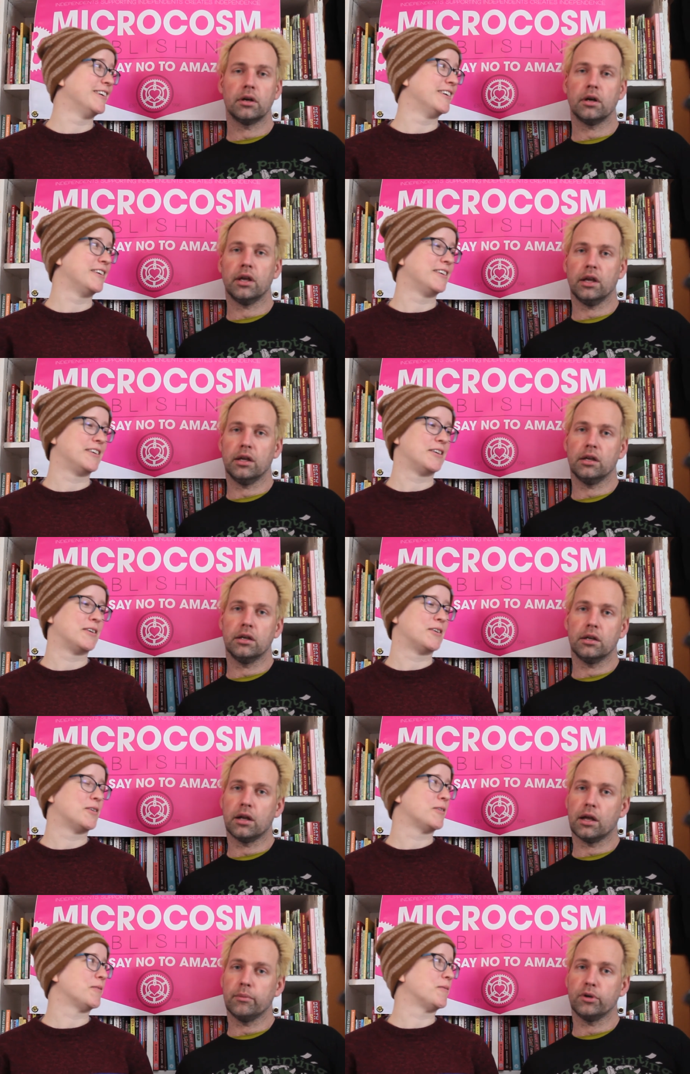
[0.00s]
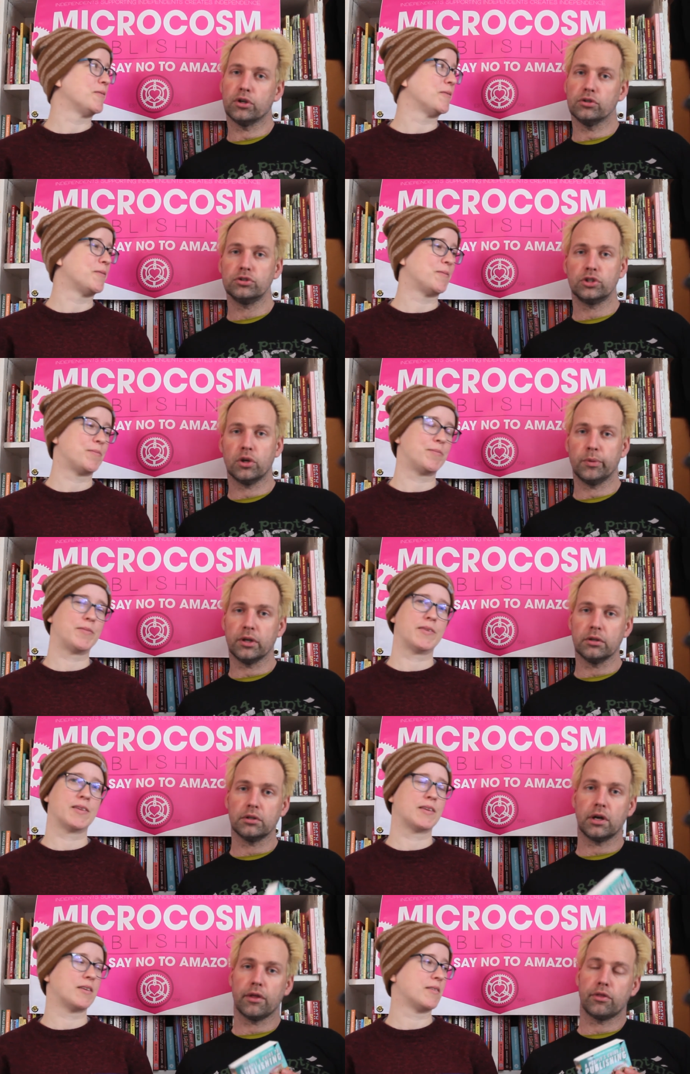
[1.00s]
Speaker 1: And I'm your host, Joe
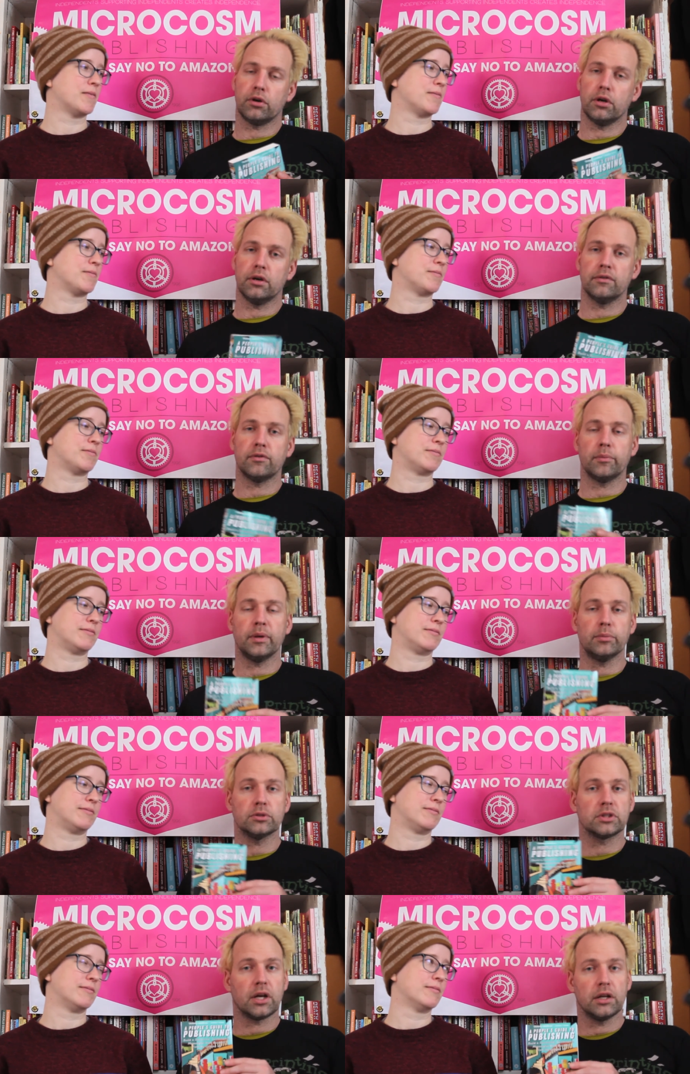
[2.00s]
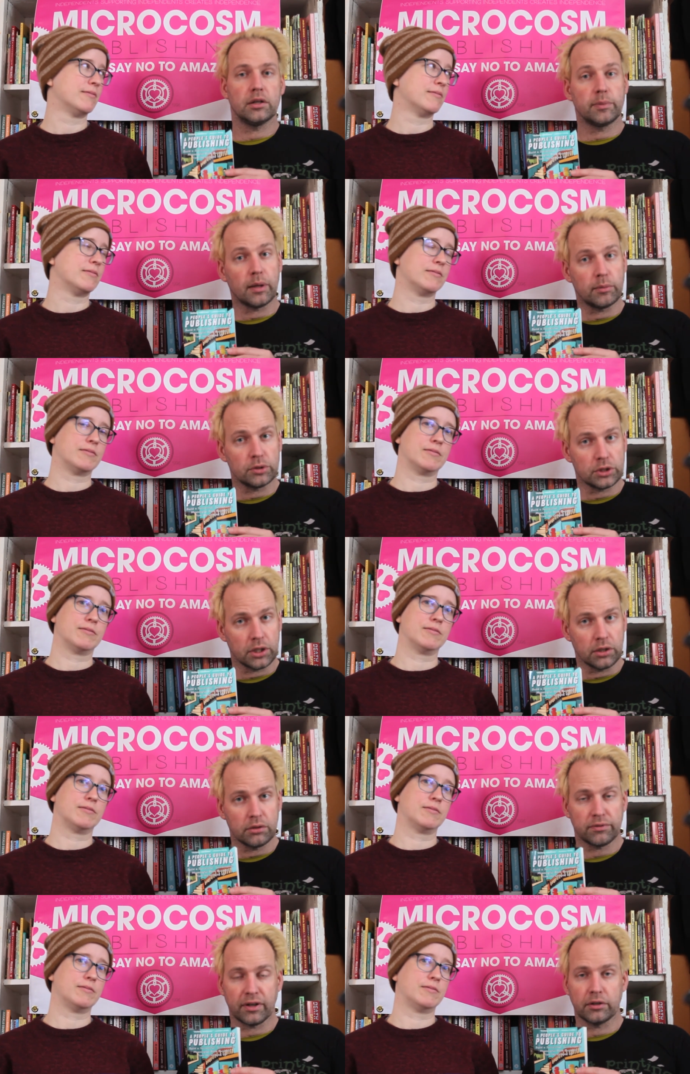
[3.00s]
Biel, author of A People's Guide to
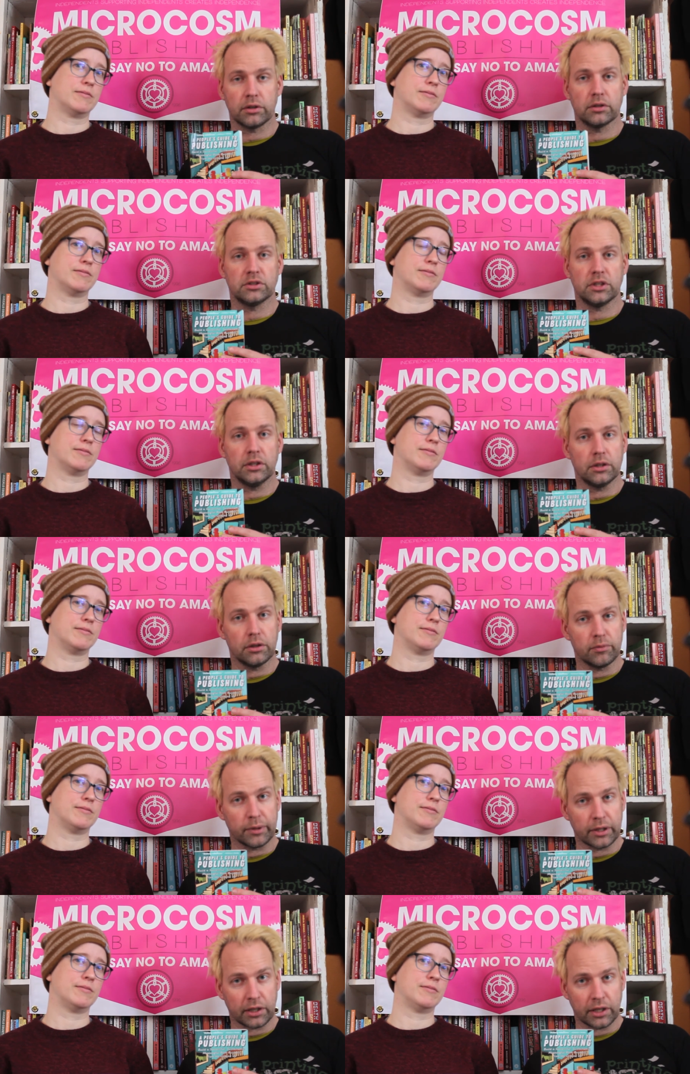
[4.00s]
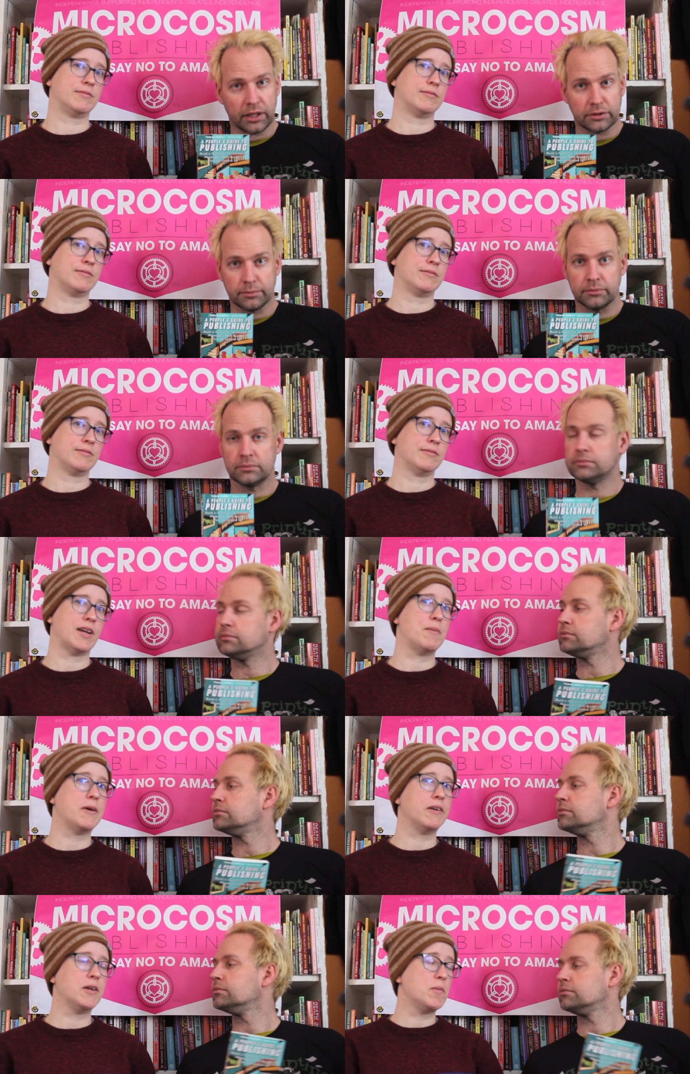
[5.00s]
Publishing, founder and C E O of Microcosm.
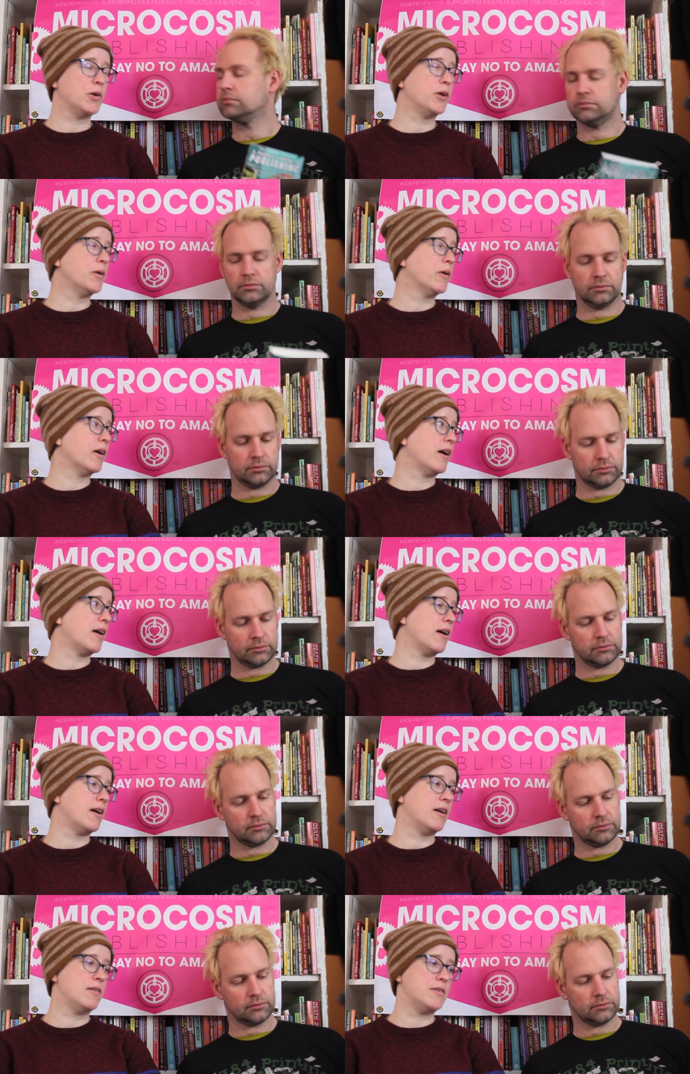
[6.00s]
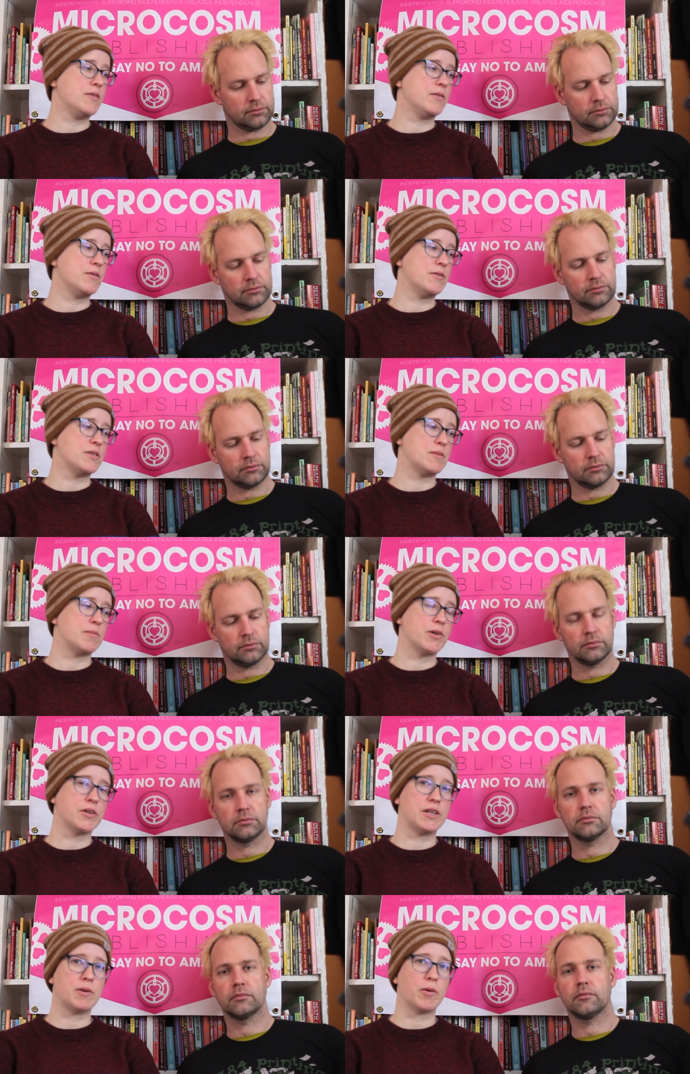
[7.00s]
Speaker 2: I'm Elly Blue. Uh, I do some
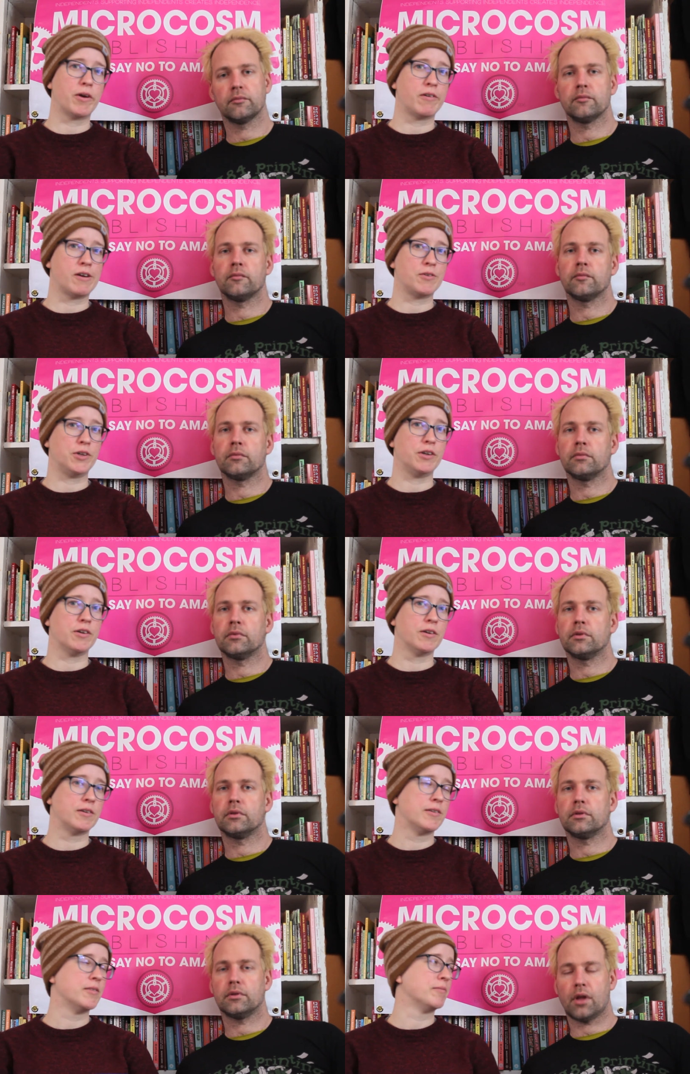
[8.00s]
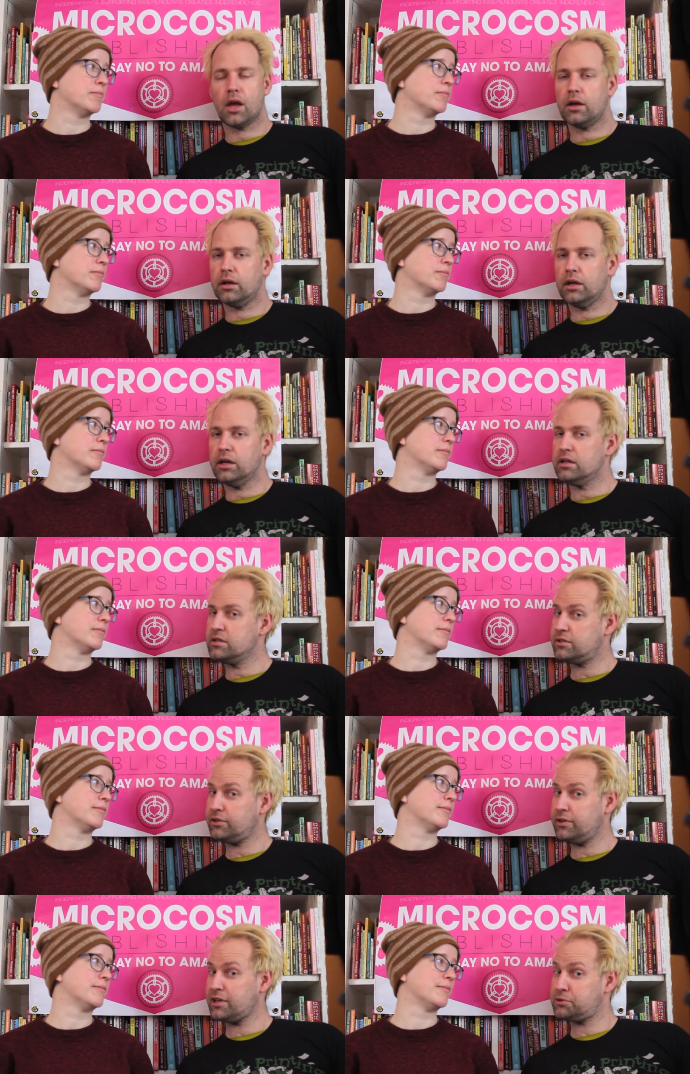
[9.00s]
marketing work around here.
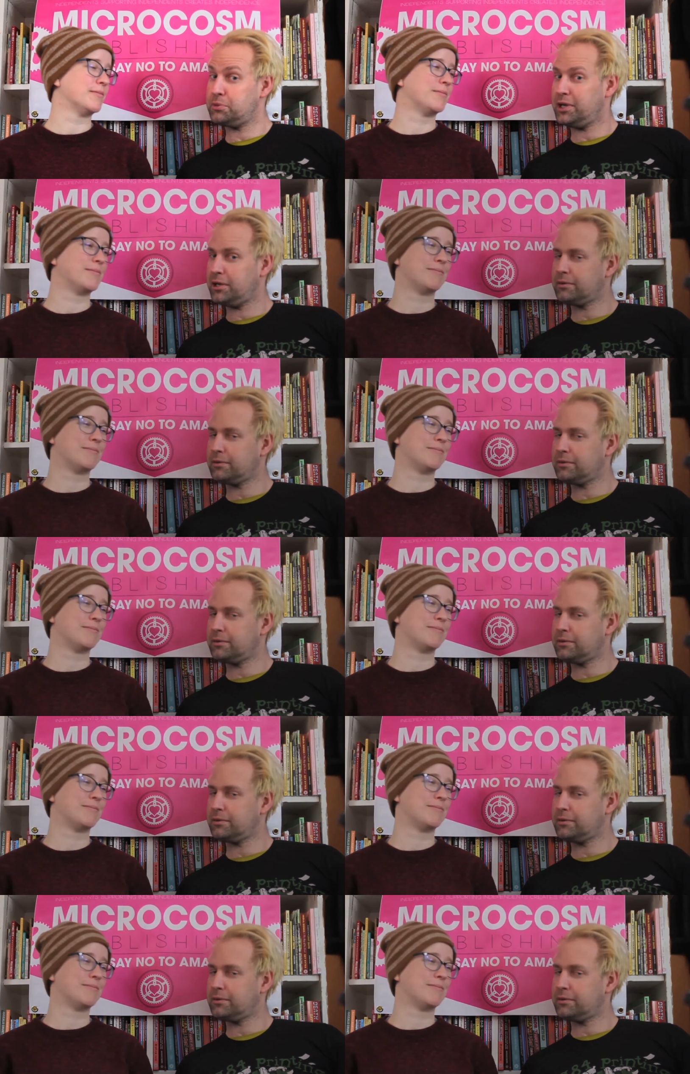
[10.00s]
Speaker 1: Until next week.